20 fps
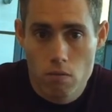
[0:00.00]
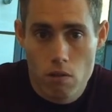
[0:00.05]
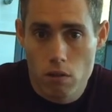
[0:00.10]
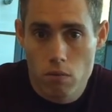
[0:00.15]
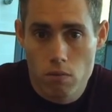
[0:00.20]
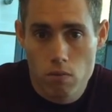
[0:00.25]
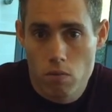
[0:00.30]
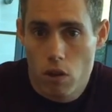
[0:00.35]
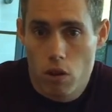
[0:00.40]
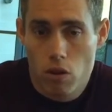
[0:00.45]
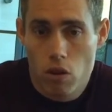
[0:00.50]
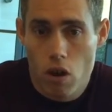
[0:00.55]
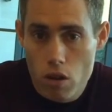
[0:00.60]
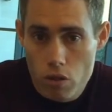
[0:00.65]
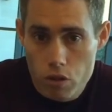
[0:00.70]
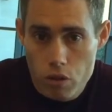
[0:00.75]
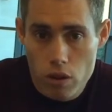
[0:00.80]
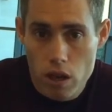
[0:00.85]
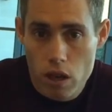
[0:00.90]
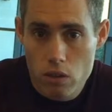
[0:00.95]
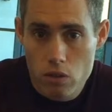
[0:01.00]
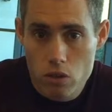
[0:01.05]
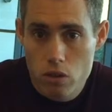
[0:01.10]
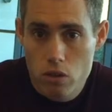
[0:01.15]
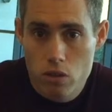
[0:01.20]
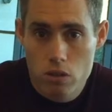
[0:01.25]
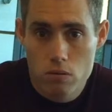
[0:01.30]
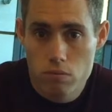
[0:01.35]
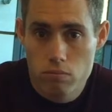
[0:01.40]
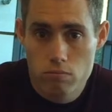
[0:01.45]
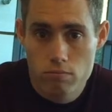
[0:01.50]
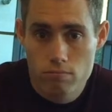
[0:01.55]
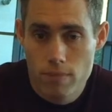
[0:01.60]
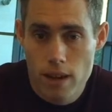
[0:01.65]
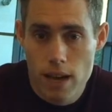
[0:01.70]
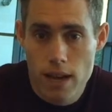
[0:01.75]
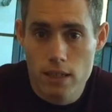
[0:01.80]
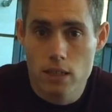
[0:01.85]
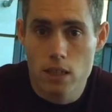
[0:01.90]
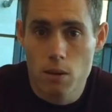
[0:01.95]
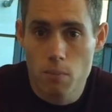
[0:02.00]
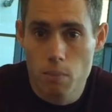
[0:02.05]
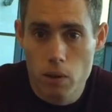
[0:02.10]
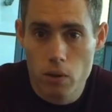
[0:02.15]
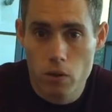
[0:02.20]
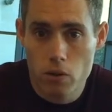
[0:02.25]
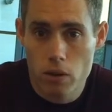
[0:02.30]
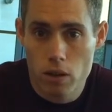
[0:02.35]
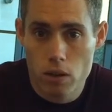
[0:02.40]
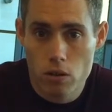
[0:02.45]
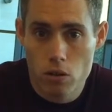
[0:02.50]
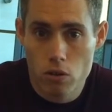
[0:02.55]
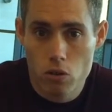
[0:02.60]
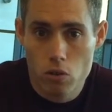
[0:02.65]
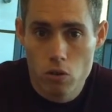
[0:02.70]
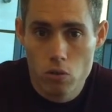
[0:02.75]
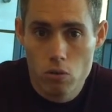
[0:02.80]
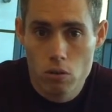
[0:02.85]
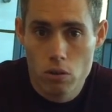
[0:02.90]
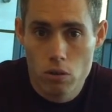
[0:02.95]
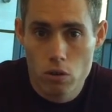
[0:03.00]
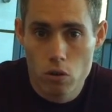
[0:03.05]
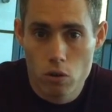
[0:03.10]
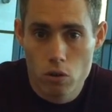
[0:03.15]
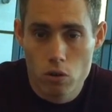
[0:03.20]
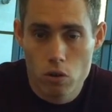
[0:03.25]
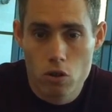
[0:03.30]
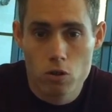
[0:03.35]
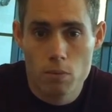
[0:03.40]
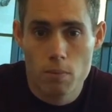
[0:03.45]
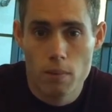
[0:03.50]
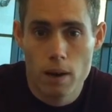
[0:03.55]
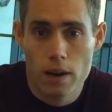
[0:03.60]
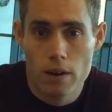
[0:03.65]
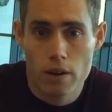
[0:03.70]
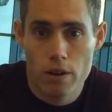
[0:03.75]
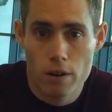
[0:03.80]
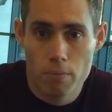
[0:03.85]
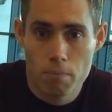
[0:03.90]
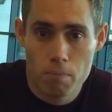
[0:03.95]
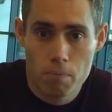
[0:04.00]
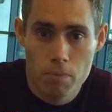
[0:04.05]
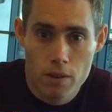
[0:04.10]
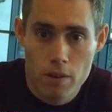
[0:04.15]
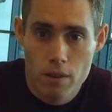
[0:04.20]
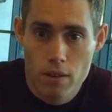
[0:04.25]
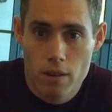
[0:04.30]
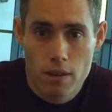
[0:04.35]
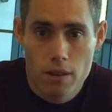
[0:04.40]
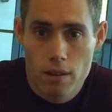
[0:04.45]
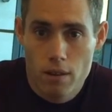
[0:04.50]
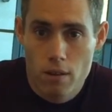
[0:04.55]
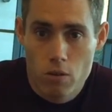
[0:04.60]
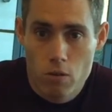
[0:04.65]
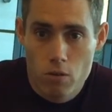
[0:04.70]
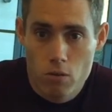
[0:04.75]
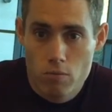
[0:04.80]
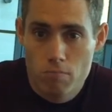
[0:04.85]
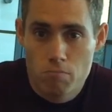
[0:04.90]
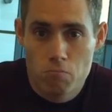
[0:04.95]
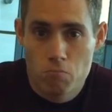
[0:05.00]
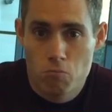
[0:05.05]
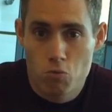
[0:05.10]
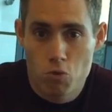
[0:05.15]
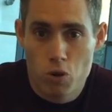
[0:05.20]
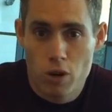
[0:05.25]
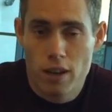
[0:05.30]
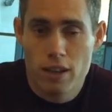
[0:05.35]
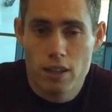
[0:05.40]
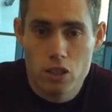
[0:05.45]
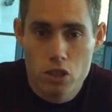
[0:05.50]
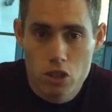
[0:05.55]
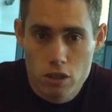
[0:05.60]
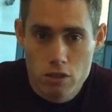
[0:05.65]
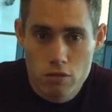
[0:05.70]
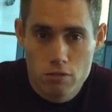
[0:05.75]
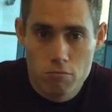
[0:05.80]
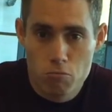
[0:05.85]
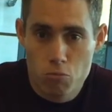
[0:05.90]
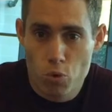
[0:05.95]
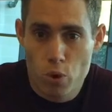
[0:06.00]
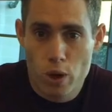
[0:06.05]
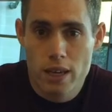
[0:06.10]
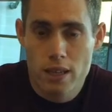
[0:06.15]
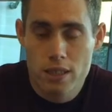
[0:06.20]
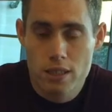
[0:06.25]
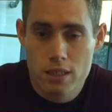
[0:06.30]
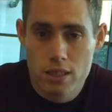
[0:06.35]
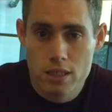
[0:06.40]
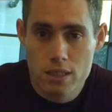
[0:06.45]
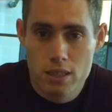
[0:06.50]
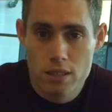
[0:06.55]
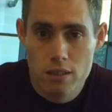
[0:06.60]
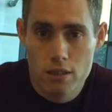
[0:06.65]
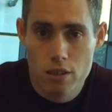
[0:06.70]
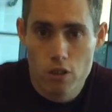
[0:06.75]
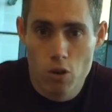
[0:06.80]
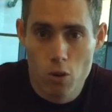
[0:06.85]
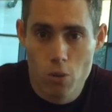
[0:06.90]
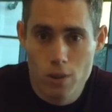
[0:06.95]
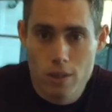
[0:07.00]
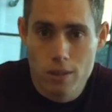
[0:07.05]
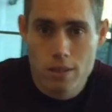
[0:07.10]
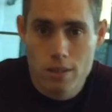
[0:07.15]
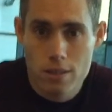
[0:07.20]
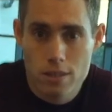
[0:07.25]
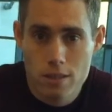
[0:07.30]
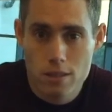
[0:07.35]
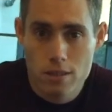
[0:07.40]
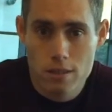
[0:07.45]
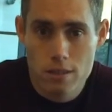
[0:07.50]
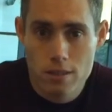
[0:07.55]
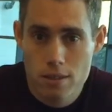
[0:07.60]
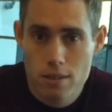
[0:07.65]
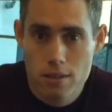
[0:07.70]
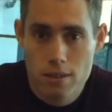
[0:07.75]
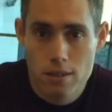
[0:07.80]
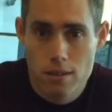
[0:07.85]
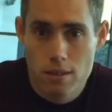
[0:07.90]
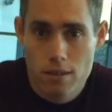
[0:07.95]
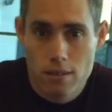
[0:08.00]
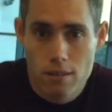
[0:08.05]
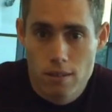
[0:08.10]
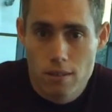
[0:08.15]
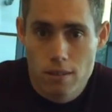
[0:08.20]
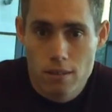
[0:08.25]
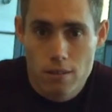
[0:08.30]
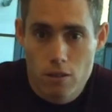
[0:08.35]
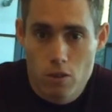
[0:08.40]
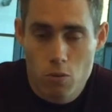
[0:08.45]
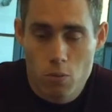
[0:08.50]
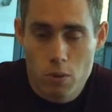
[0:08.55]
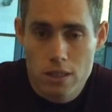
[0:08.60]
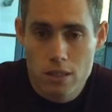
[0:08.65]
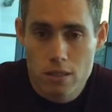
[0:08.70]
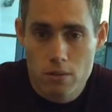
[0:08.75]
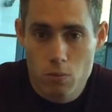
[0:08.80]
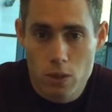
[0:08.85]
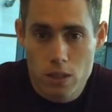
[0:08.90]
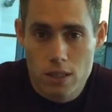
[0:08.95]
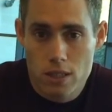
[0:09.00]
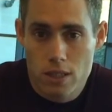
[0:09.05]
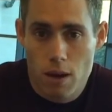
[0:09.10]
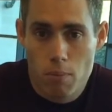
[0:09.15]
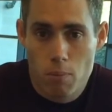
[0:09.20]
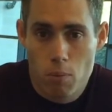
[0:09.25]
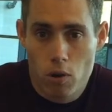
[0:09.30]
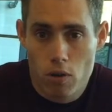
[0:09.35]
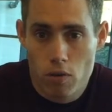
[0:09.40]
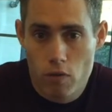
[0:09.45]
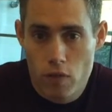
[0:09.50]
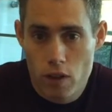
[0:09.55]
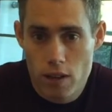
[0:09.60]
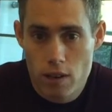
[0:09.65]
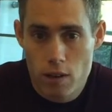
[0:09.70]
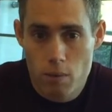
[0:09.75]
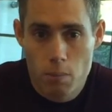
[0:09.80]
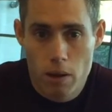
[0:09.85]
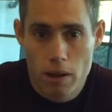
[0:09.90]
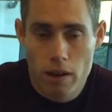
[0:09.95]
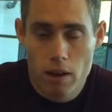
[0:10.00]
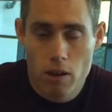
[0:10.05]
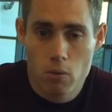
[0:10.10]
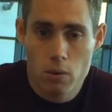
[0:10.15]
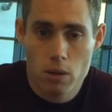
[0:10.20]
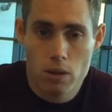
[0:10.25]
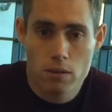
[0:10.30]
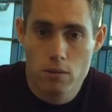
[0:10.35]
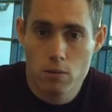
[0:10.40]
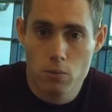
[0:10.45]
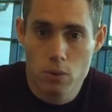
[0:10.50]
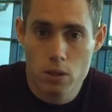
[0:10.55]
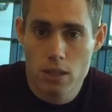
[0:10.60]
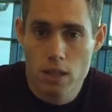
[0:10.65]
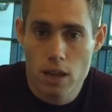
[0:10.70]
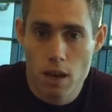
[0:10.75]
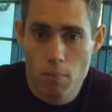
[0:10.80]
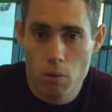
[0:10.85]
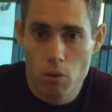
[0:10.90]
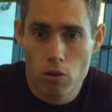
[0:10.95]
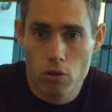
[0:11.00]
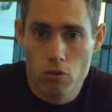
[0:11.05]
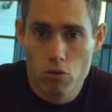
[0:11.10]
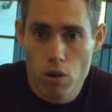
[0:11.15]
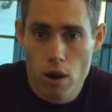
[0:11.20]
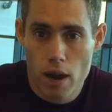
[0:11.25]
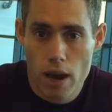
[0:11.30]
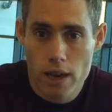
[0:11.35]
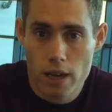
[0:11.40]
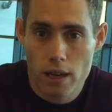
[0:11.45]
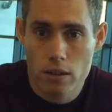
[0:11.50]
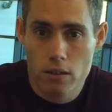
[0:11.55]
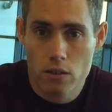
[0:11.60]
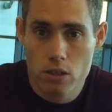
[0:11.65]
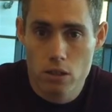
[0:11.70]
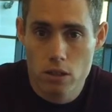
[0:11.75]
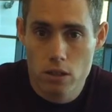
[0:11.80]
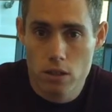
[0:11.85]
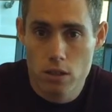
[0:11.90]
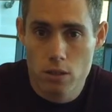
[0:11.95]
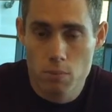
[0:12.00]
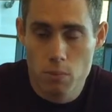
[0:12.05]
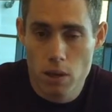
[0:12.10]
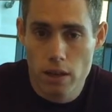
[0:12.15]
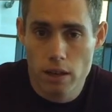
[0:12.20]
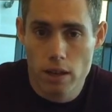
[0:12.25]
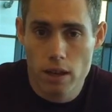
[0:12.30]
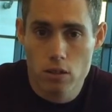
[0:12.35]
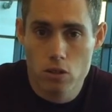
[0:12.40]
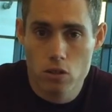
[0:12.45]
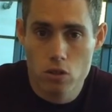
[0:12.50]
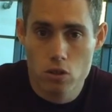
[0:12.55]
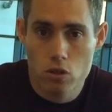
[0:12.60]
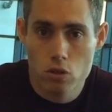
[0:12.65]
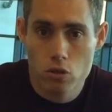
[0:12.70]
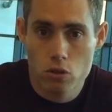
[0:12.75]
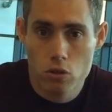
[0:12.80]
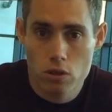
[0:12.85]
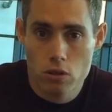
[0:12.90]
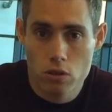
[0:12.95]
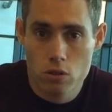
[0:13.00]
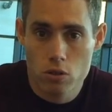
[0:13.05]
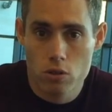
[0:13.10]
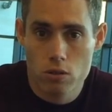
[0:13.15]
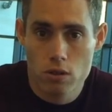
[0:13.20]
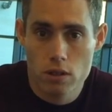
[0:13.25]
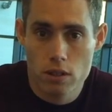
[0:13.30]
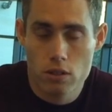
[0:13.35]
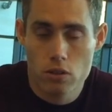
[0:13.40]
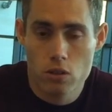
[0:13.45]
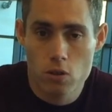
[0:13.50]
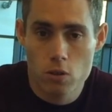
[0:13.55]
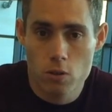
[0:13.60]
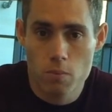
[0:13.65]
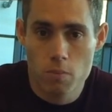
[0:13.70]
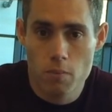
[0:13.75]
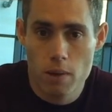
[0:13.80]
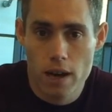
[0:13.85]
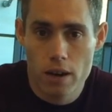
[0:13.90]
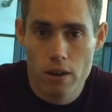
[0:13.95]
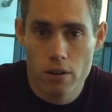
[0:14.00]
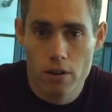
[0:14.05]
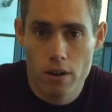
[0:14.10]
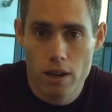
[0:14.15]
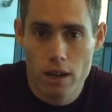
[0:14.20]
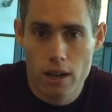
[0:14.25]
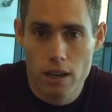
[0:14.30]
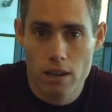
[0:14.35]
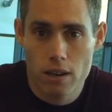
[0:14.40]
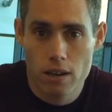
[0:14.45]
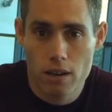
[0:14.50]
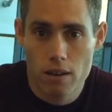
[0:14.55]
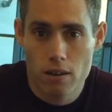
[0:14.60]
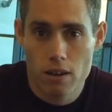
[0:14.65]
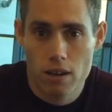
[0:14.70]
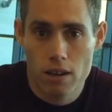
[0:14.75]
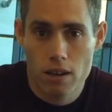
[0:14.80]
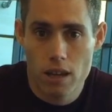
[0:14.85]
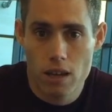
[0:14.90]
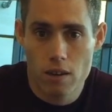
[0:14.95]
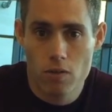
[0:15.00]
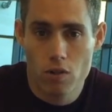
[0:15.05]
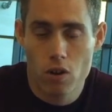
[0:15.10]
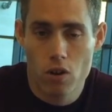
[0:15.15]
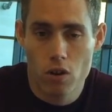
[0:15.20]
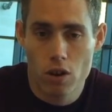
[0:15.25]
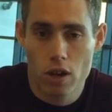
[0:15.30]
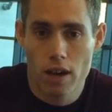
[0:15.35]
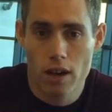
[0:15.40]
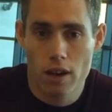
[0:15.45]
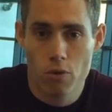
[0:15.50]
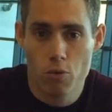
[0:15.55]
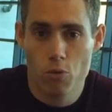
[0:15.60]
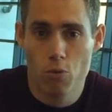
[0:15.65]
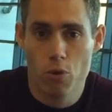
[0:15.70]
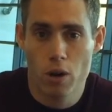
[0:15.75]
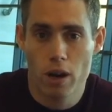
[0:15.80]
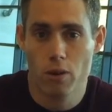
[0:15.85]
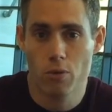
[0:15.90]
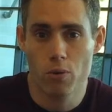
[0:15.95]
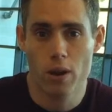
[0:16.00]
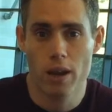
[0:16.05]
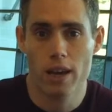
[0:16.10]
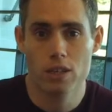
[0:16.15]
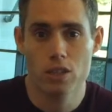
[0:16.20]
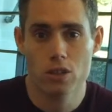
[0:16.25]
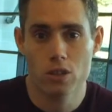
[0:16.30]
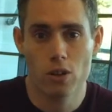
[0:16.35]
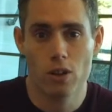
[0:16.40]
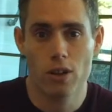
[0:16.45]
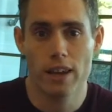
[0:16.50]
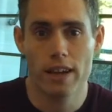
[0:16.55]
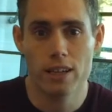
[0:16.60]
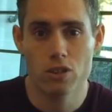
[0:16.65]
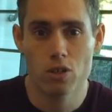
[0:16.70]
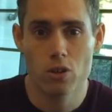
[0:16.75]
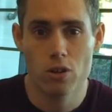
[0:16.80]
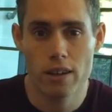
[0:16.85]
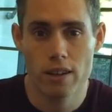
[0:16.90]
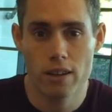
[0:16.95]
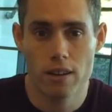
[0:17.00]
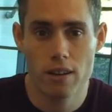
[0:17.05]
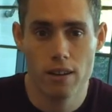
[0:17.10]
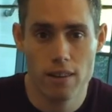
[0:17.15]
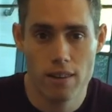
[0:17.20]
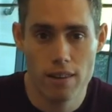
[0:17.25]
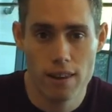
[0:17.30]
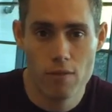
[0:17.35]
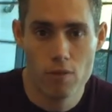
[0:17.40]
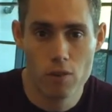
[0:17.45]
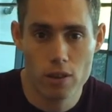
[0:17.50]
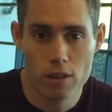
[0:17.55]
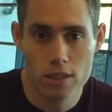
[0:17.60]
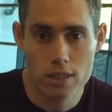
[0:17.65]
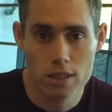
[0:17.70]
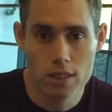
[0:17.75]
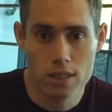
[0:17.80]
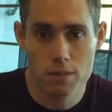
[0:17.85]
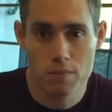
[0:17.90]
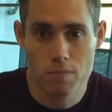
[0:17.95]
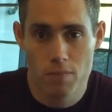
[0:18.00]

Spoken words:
that nothing else has the ability to do. You know, it doesn't matter religion, race. You know, it's, you know, we step on a field of play, we step on the track, and it's me against you. It doesn't matter. And even on a recreational leisure level, it